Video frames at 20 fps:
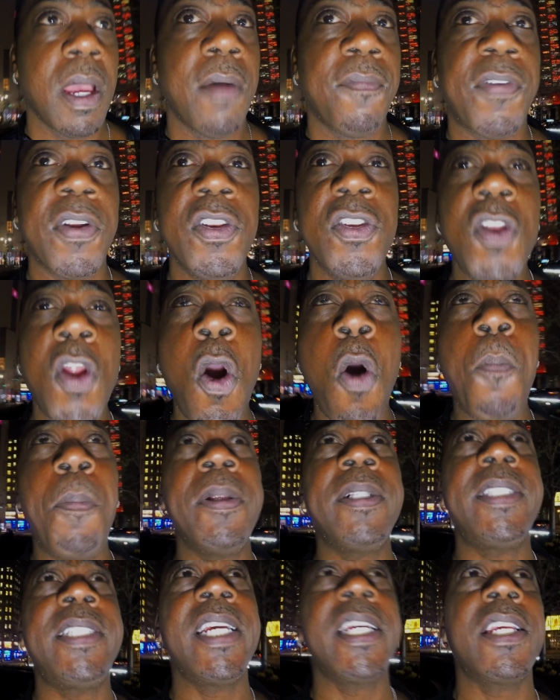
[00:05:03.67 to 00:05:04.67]
For no
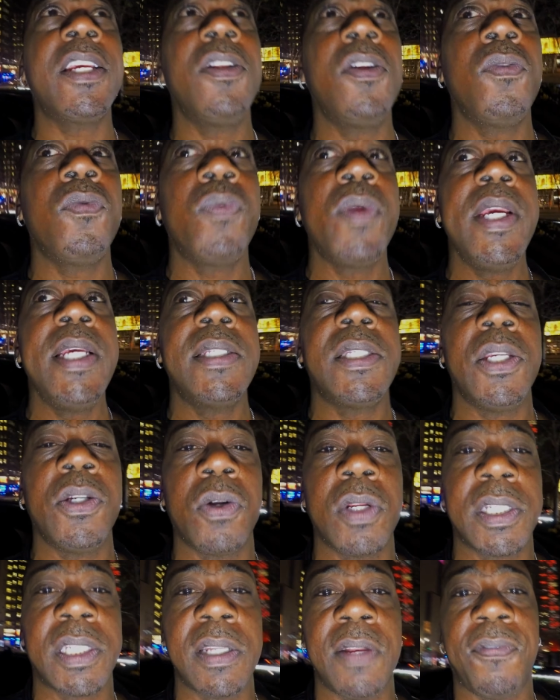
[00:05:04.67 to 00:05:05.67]
particular reason, you're
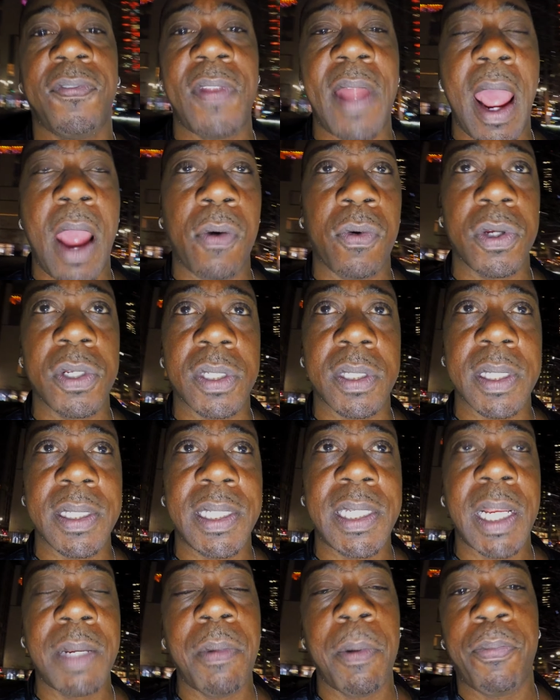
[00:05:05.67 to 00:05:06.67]
going to send flowers.
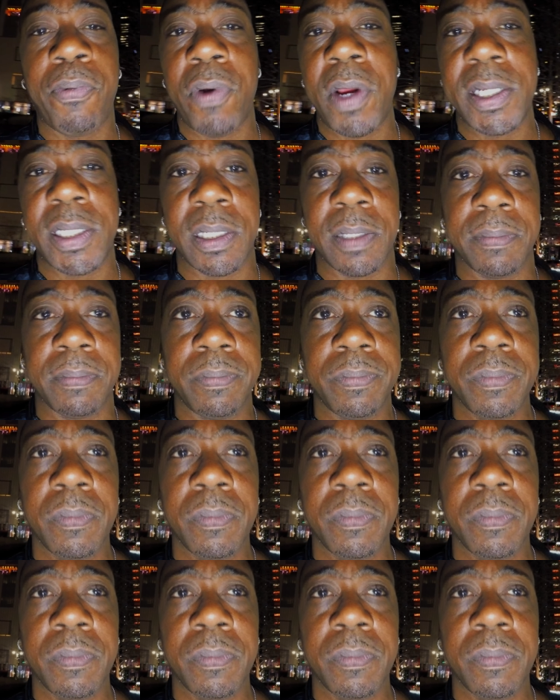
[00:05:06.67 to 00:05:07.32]
Send them a present.